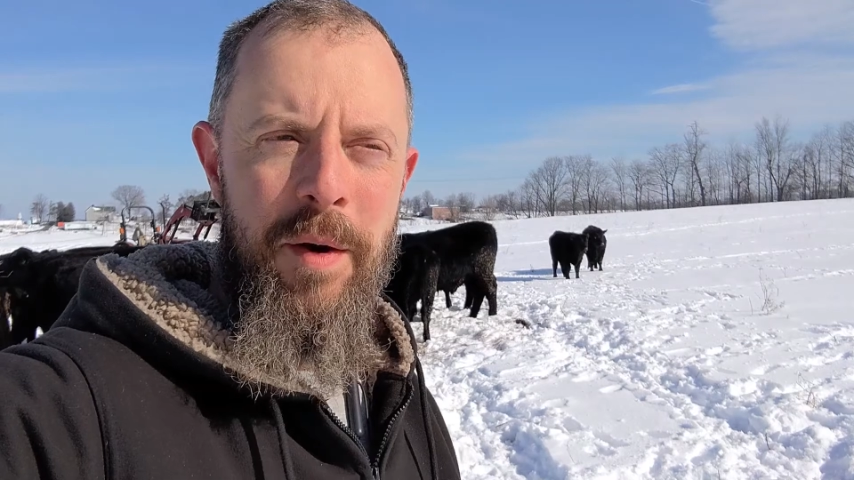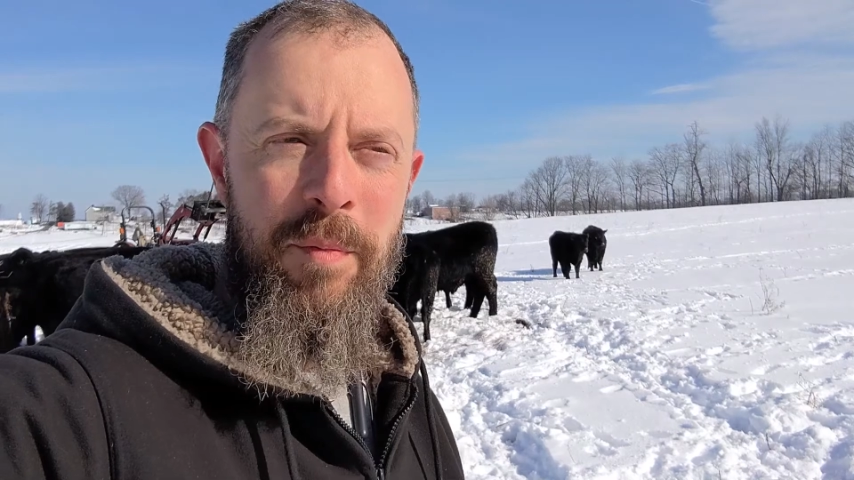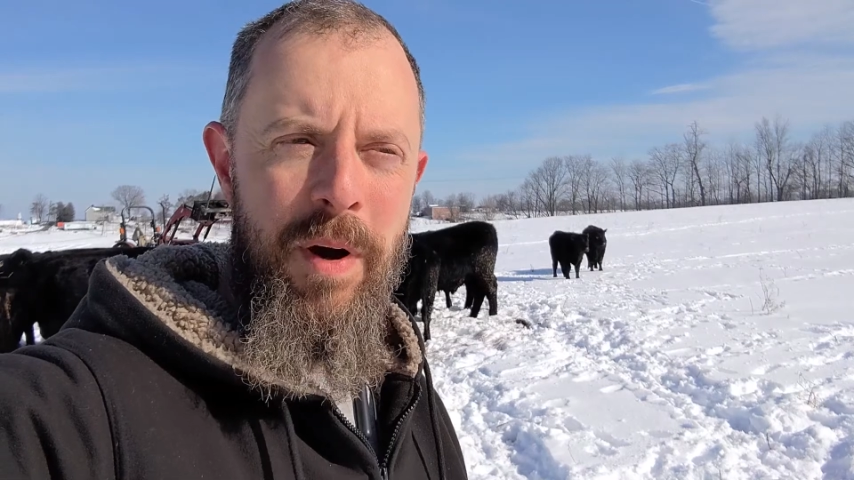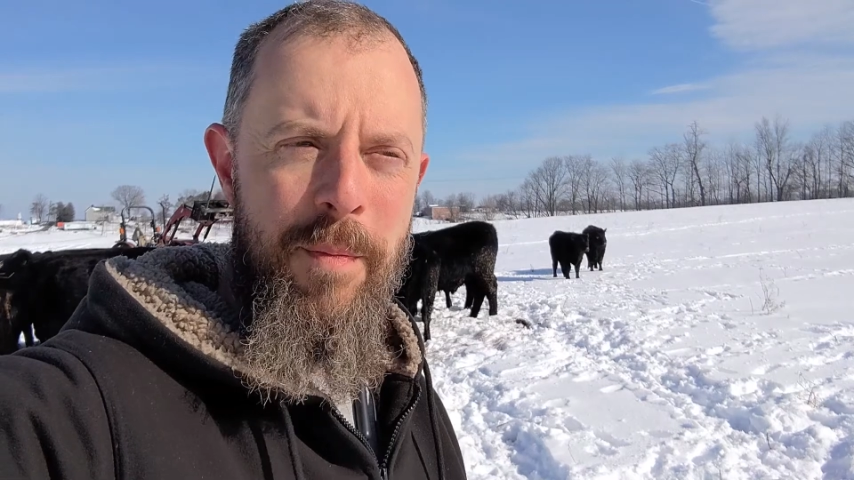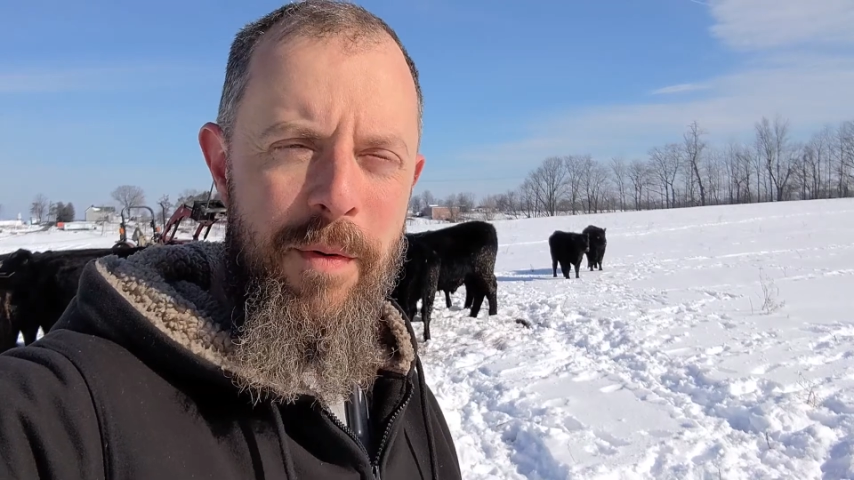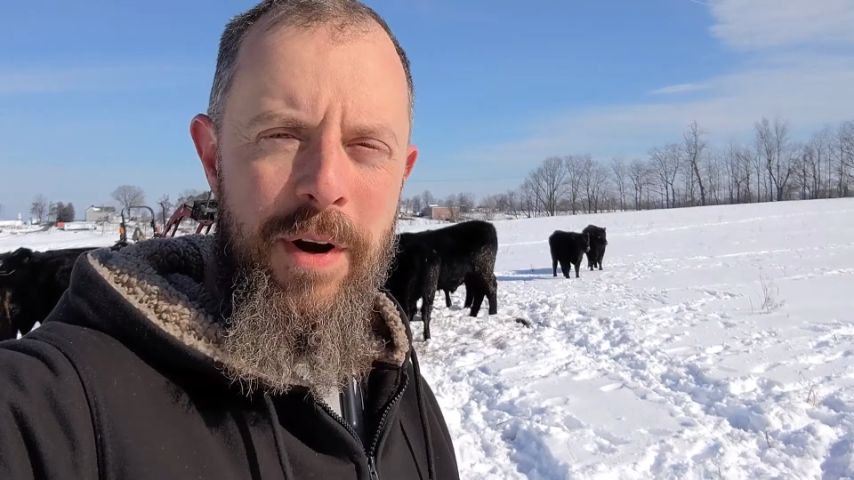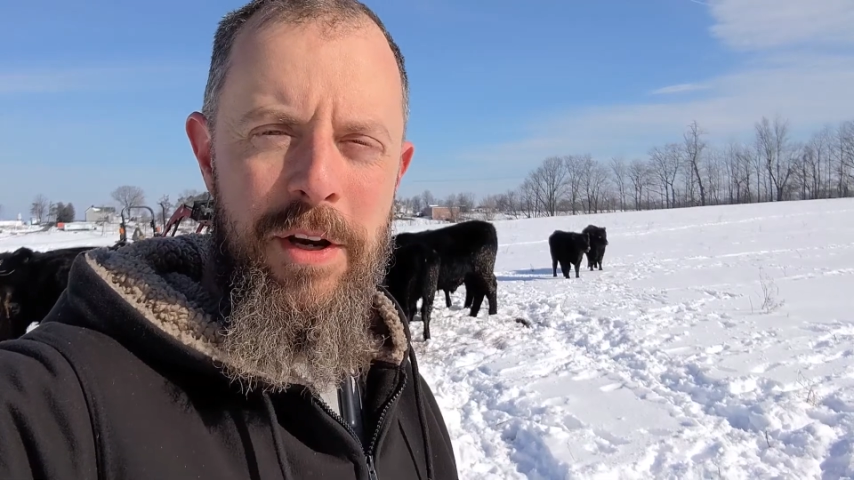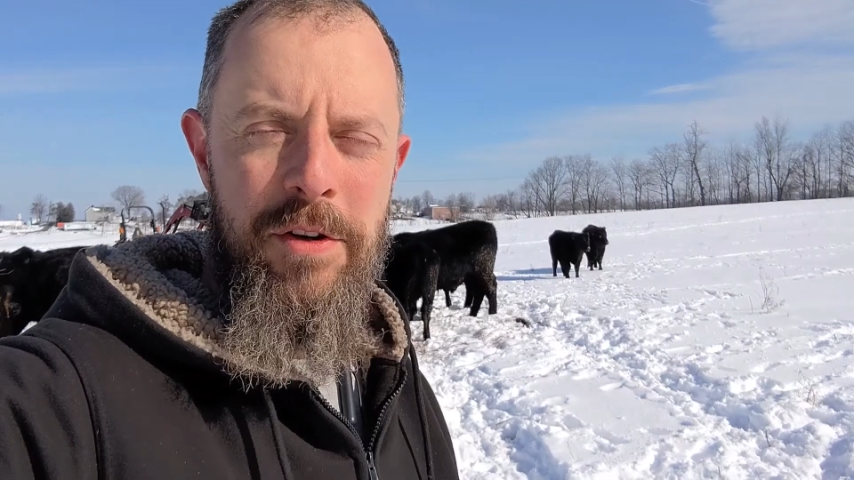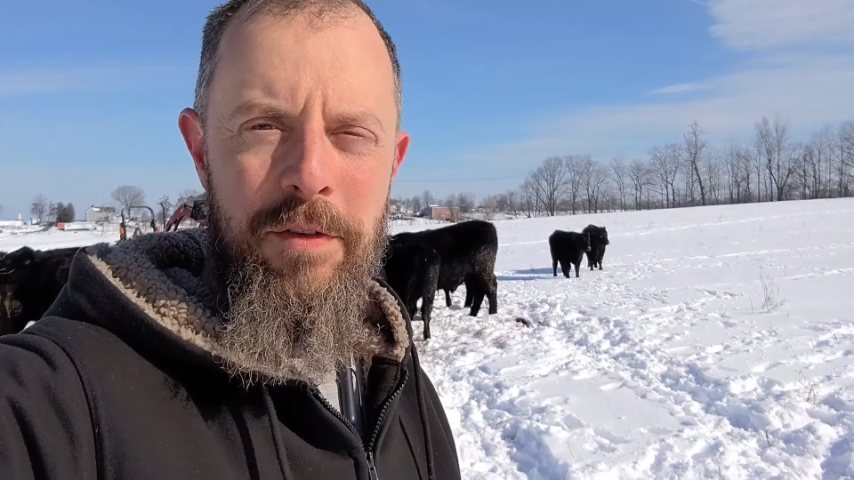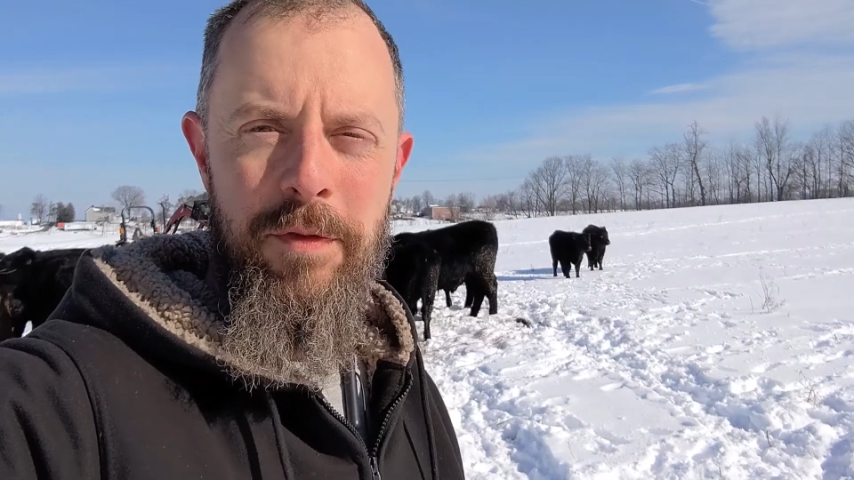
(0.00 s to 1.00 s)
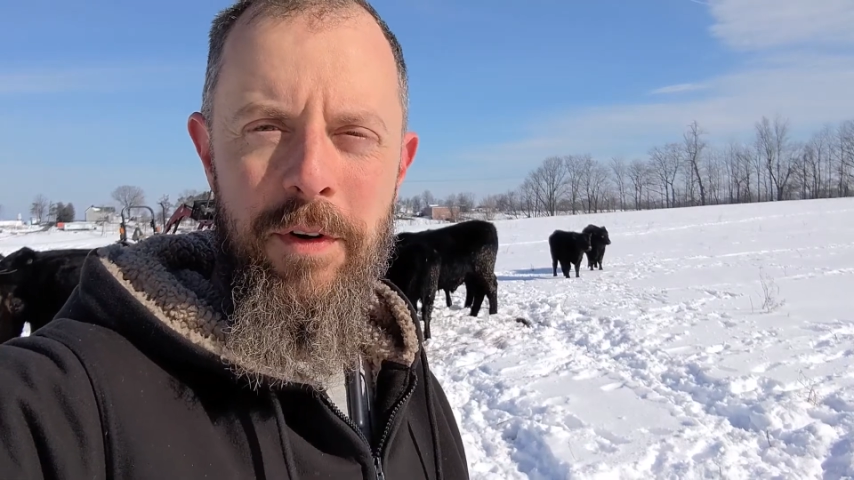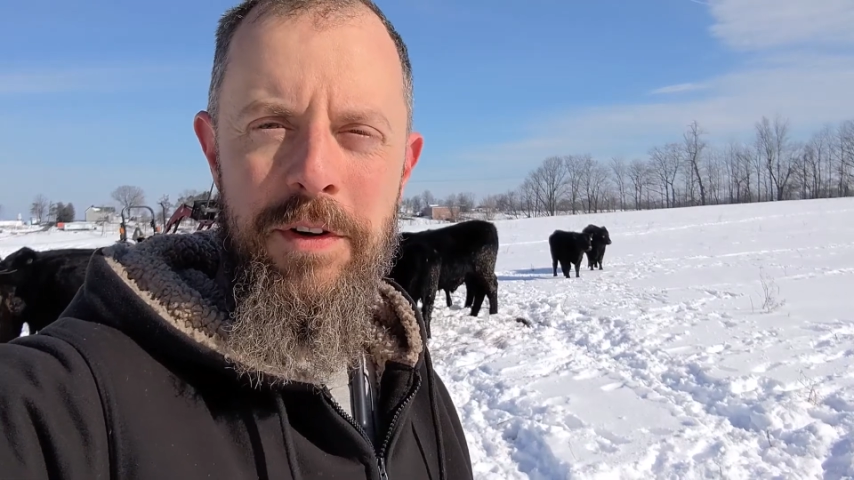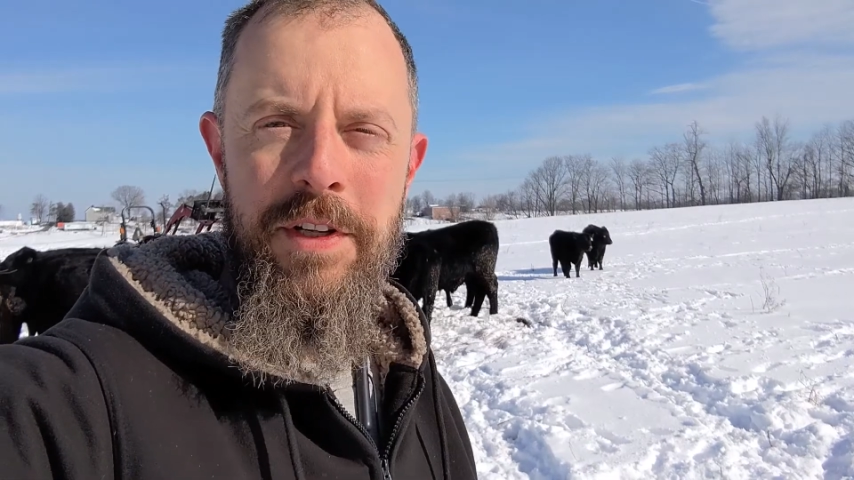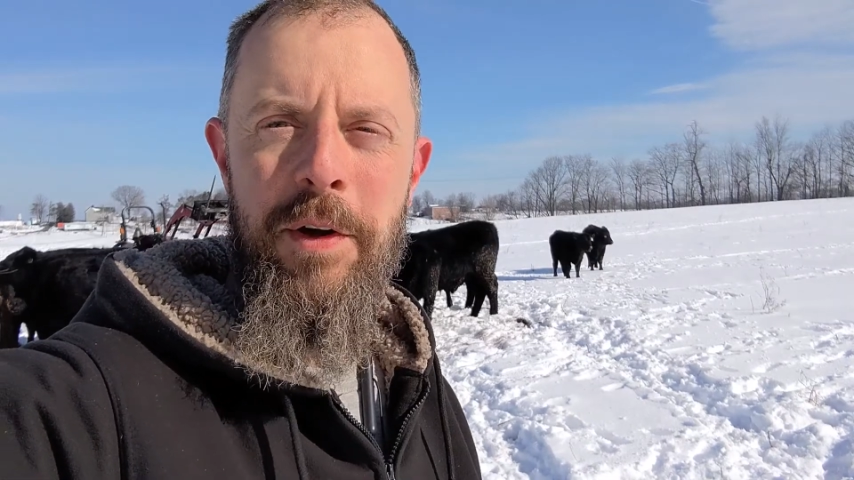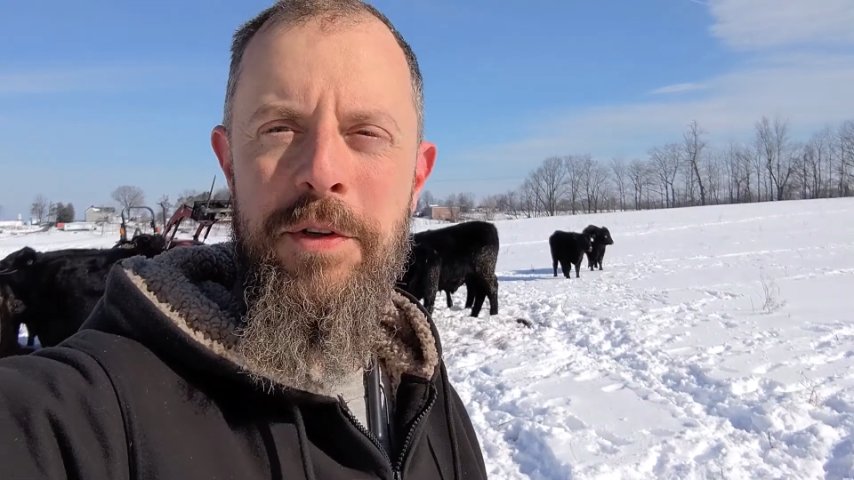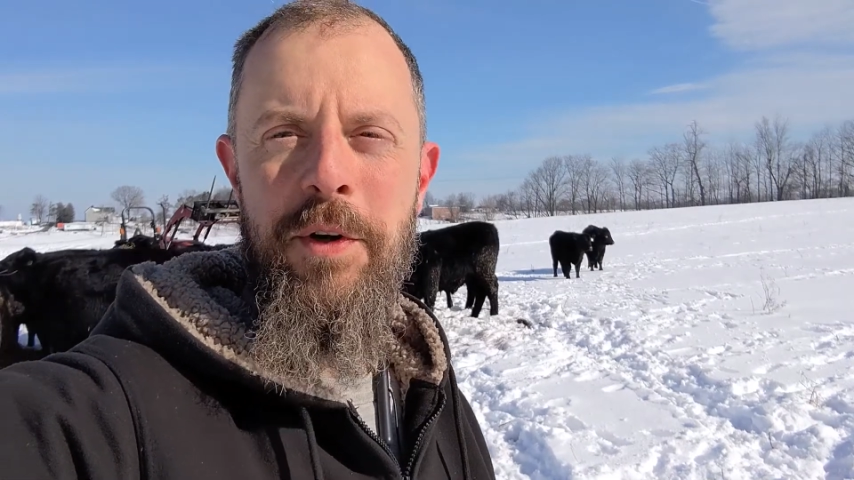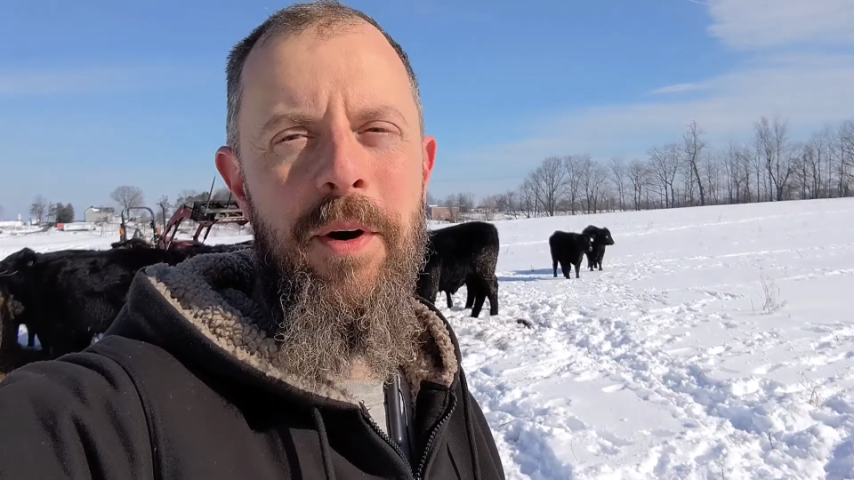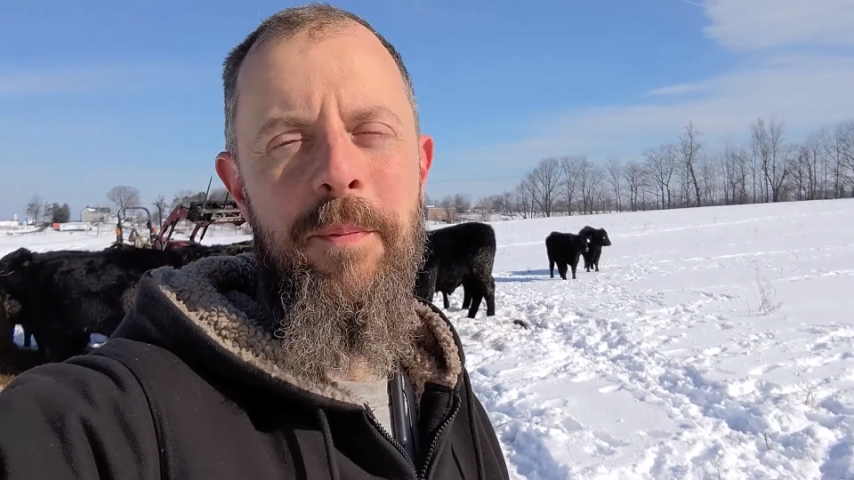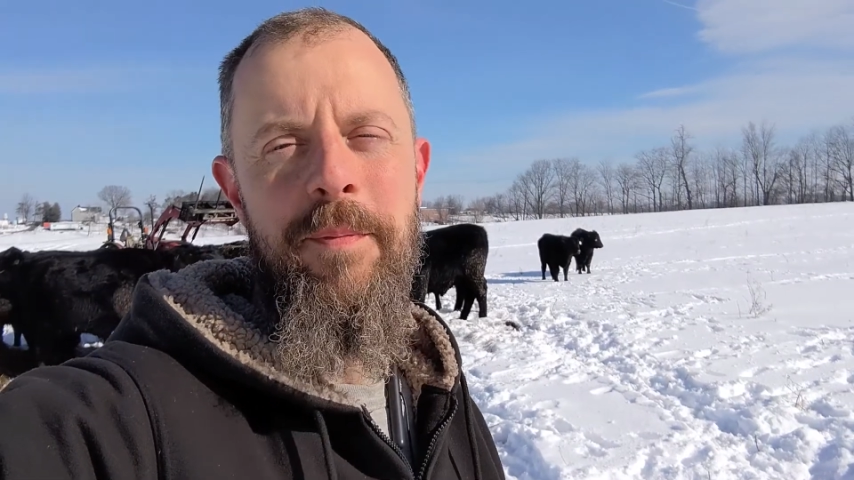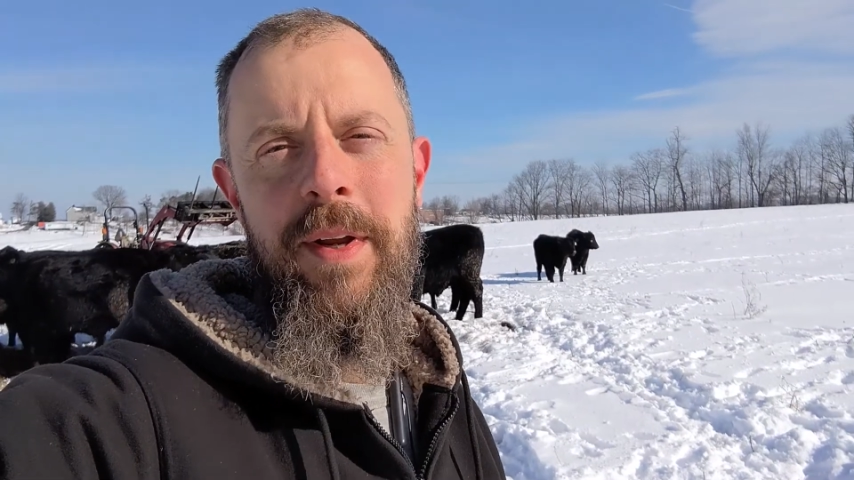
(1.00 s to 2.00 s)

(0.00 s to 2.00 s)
in preparation for a snowstorm.